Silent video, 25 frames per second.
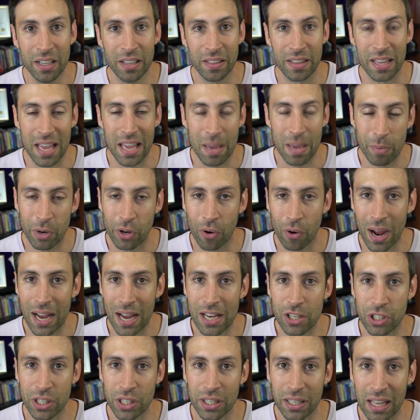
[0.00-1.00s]
The
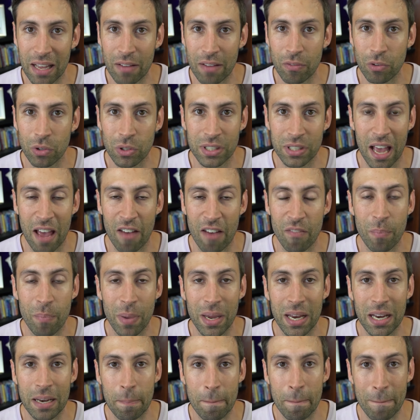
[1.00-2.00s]
immigration levels have
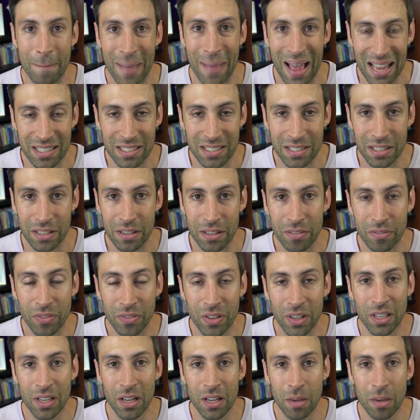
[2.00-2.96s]
been massive.